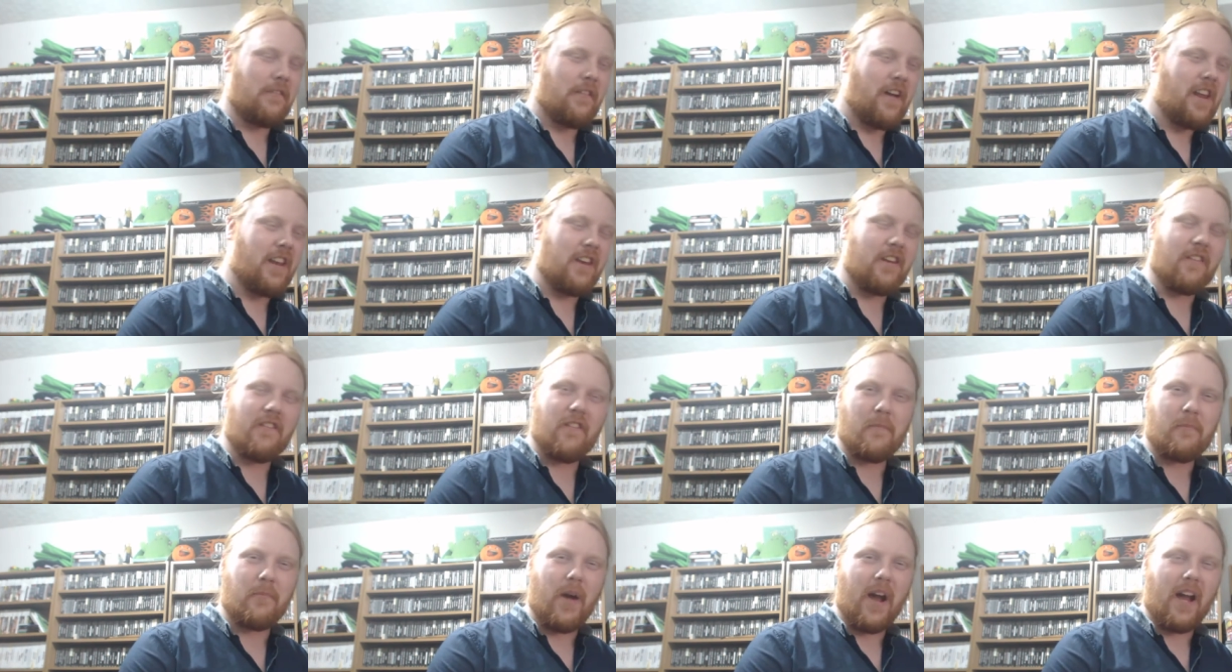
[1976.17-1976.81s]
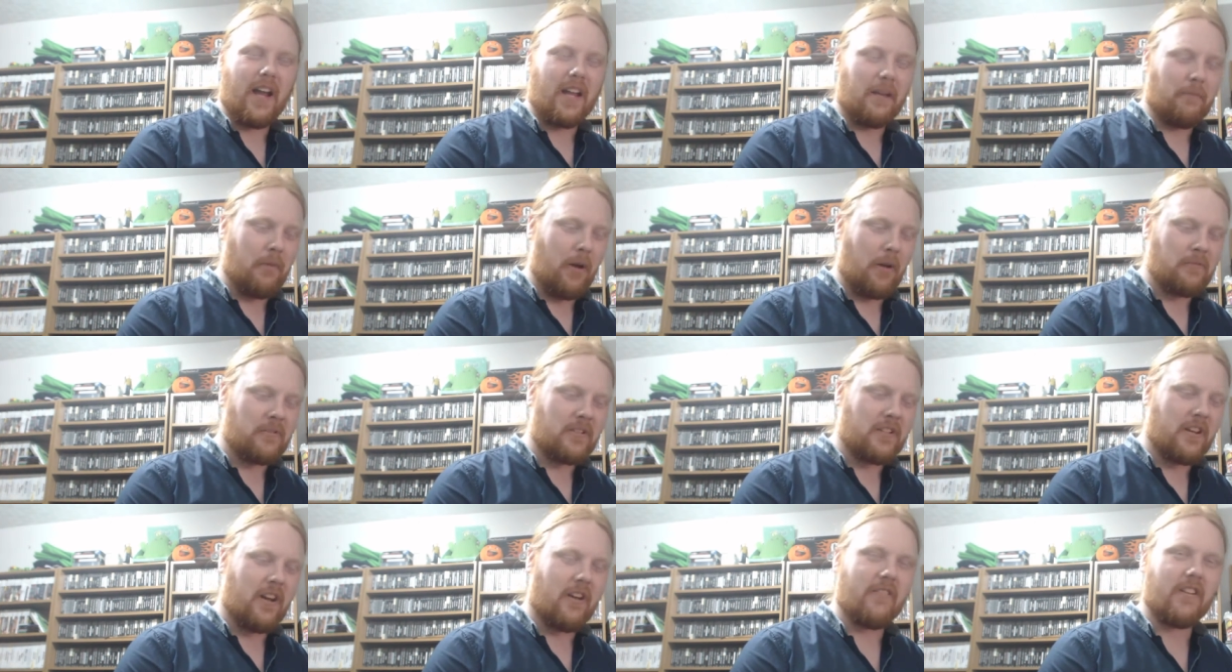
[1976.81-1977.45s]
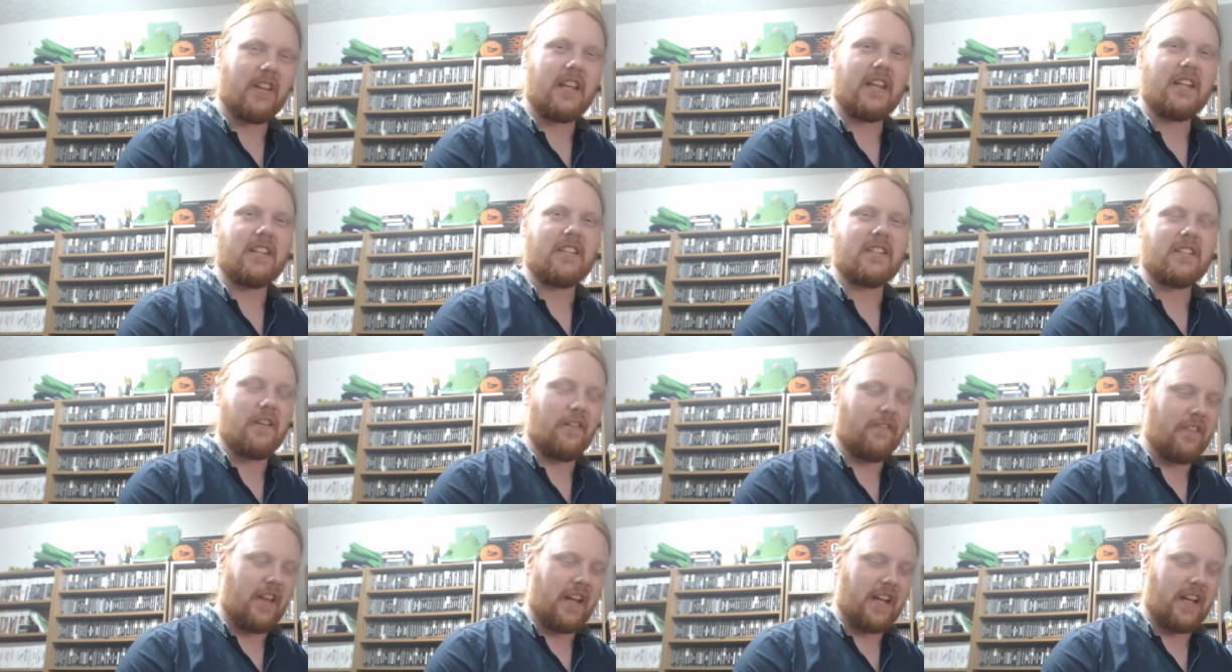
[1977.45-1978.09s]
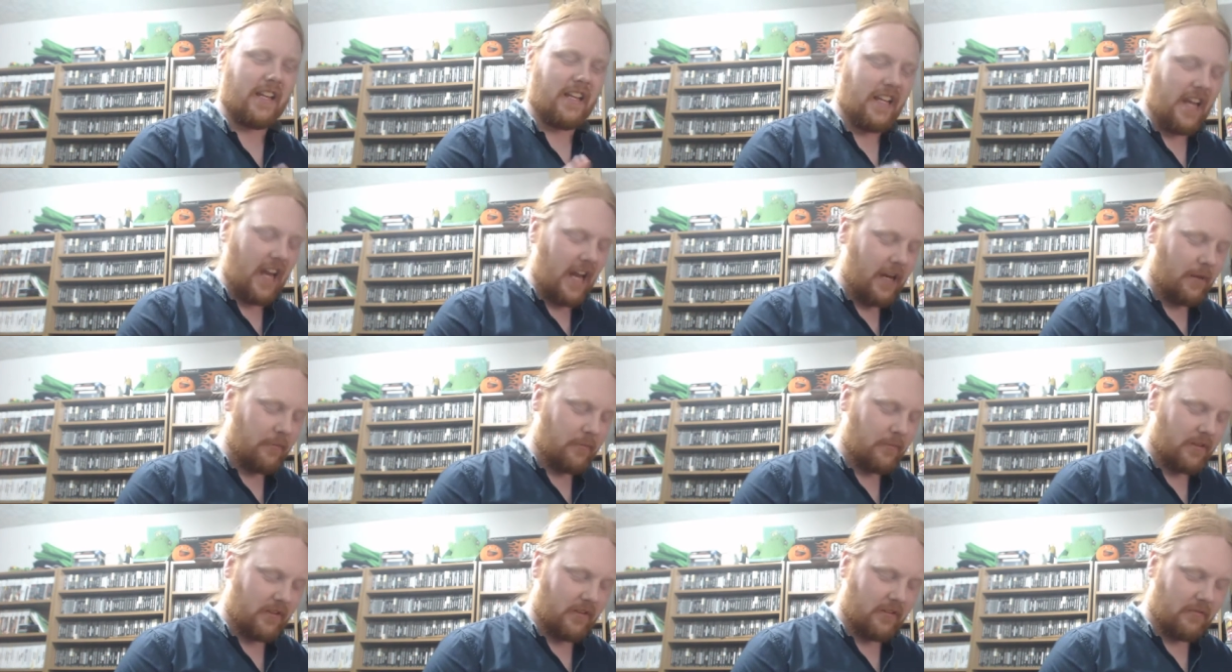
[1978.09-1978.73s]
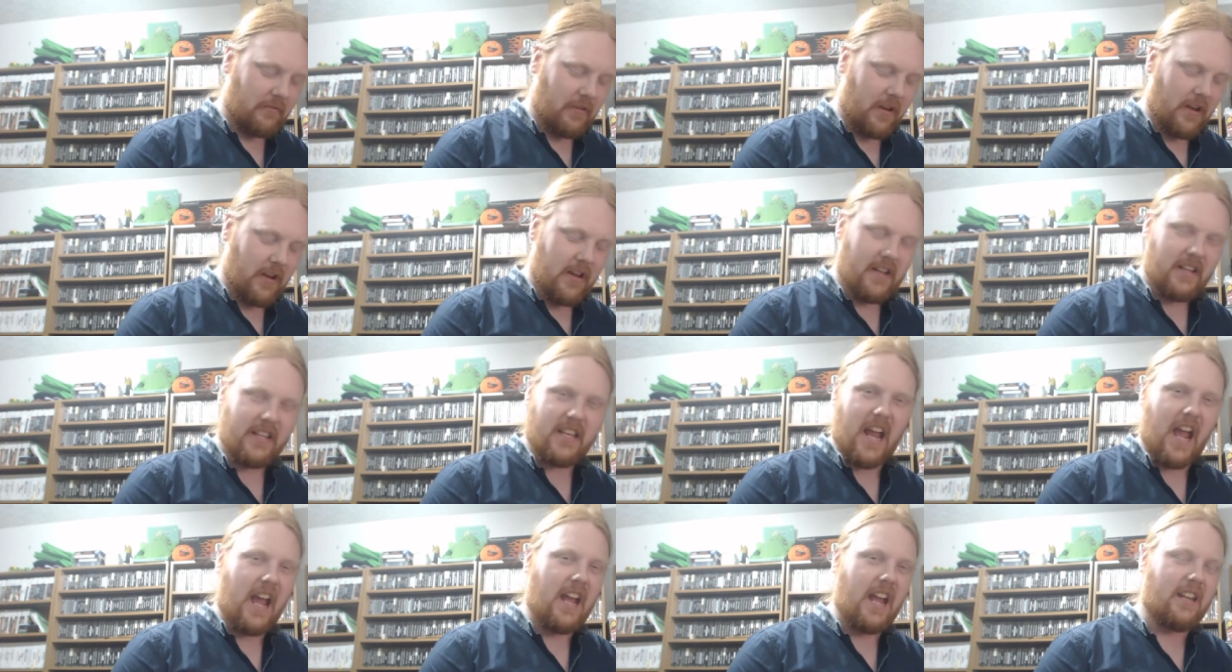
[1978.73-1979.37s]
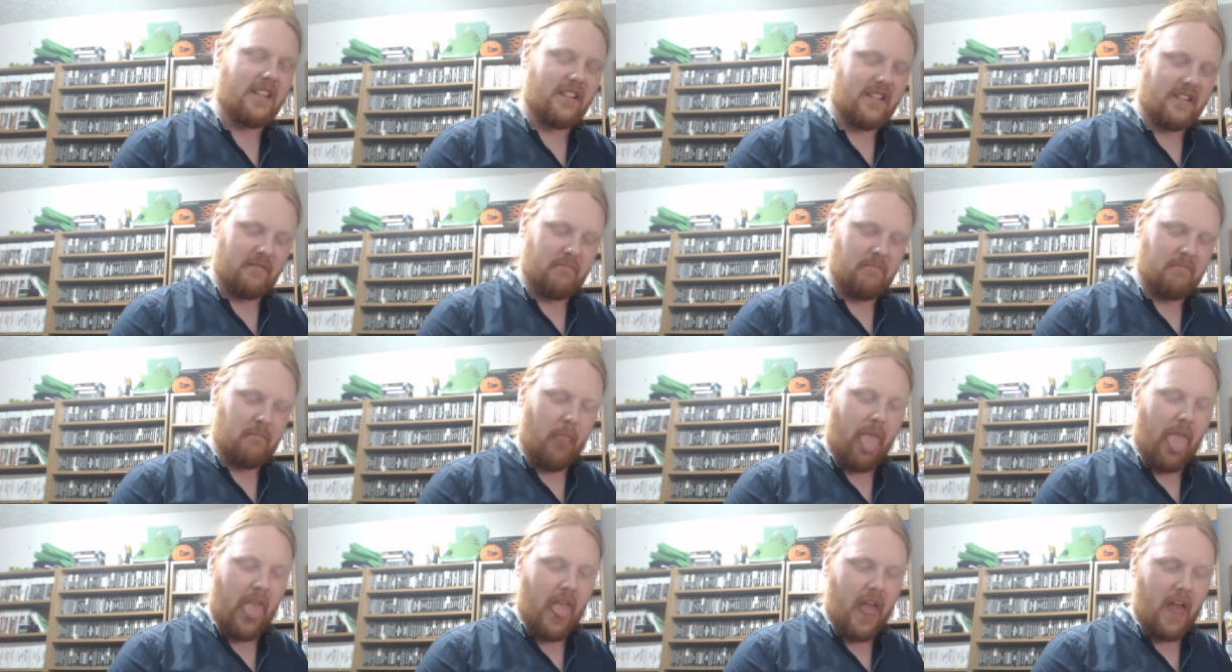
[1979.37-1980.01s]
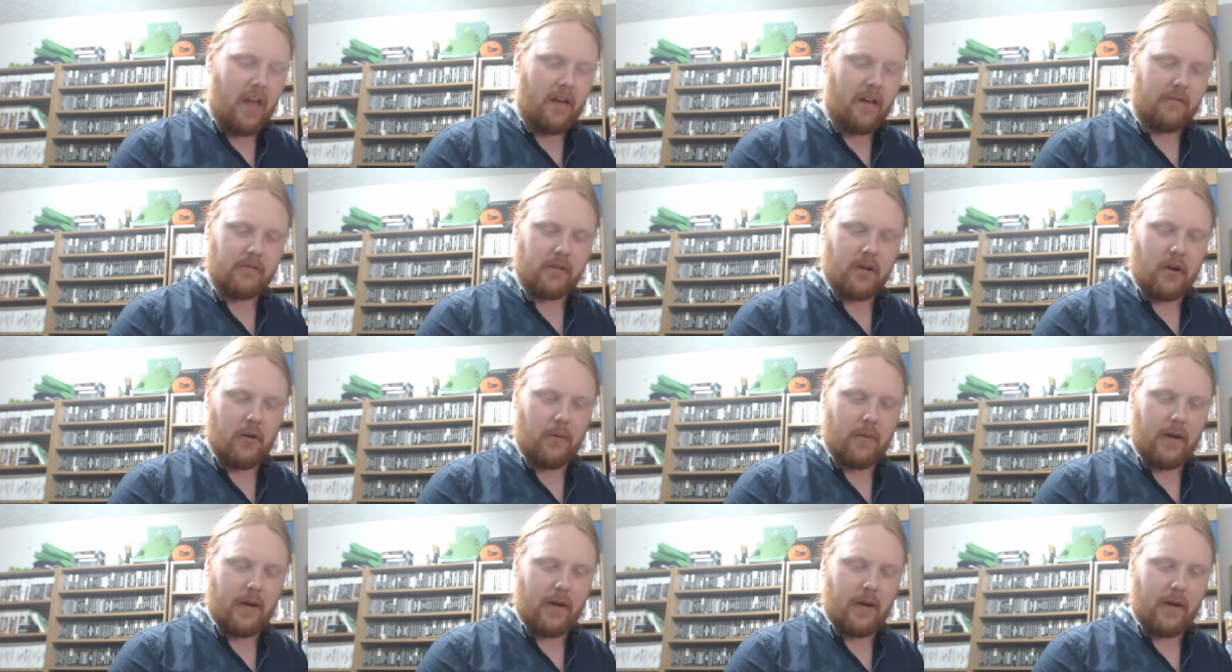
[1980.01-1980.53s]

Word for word: I've had enough of buying Popstar related stuff like games and dance and bleh. Go